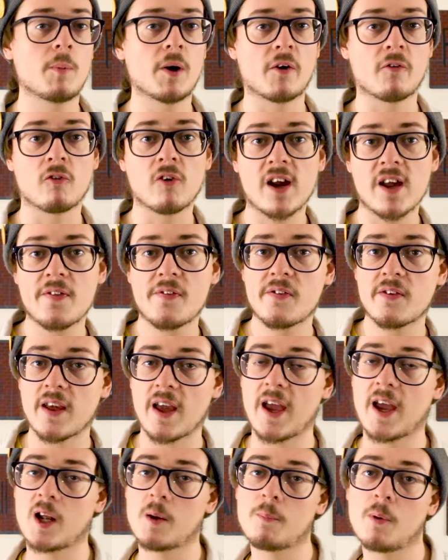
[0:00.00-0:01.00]
but Wraiths
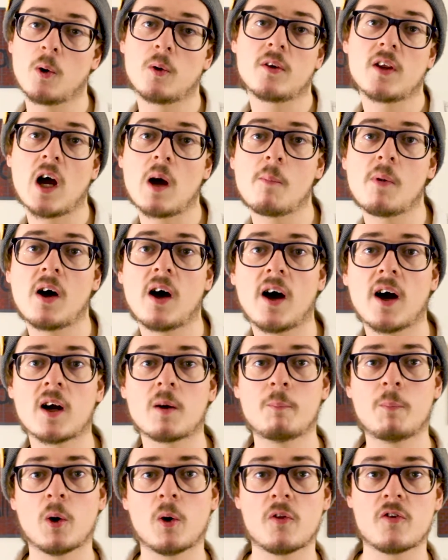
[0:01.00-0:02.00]
and Bone
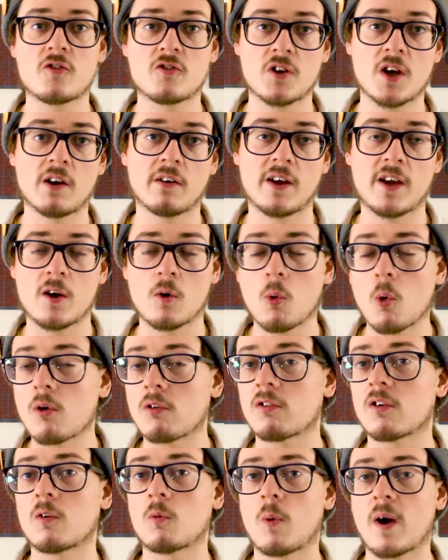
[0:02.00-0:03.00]
Tomahawk both share a
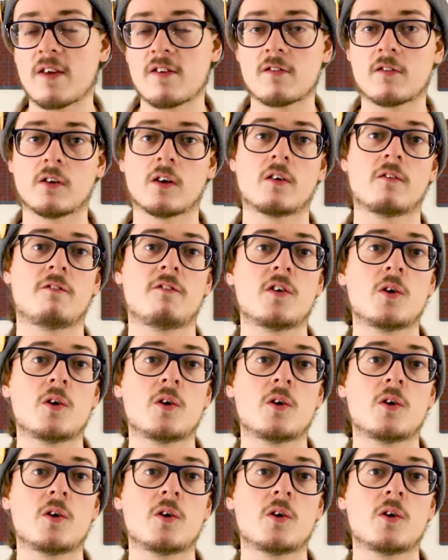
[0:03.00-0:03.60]
horror western